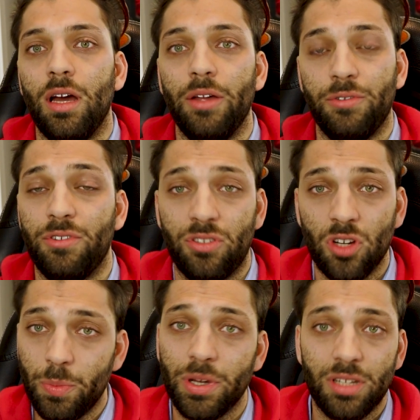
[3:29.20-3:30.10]
It's
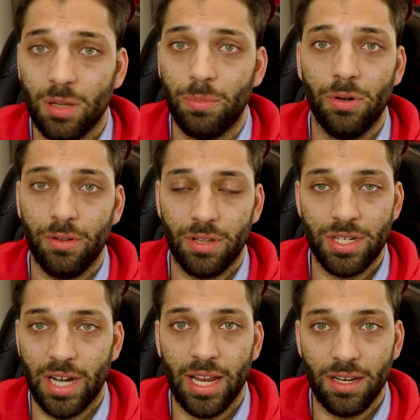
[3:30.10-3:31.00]
super simple to
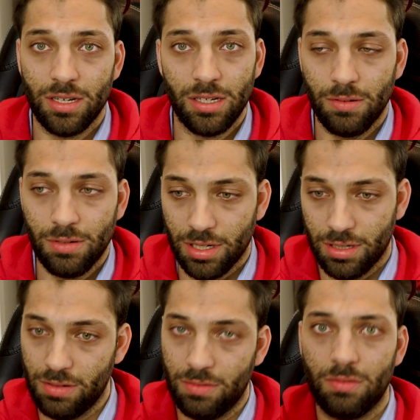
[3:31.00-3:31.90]
change. You just